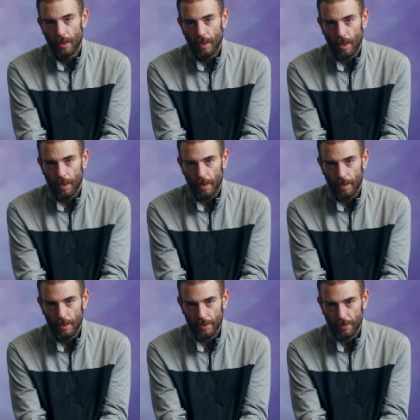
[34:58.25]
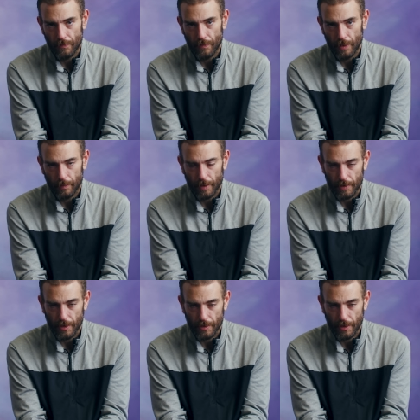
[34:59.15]
a hissy fit because
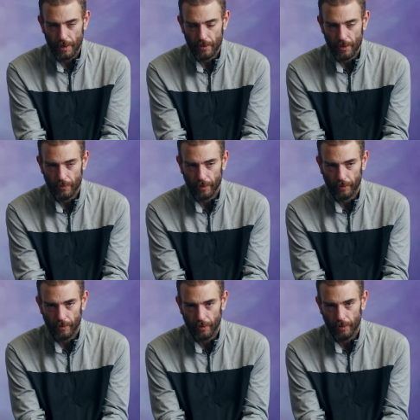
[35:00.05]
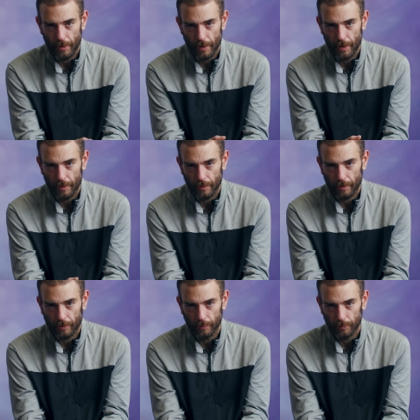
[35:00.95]
something I said triggered her, and then
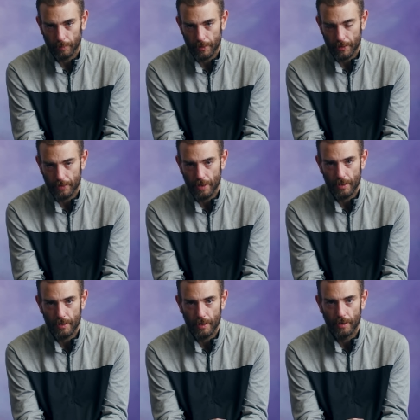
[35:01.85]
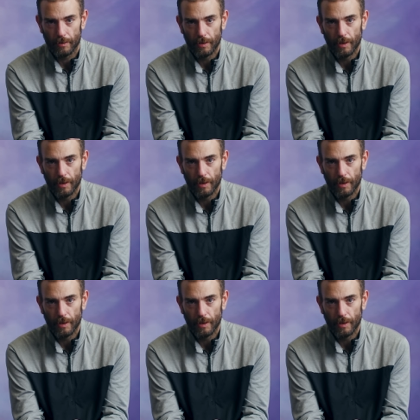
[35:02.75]
the girls were just there to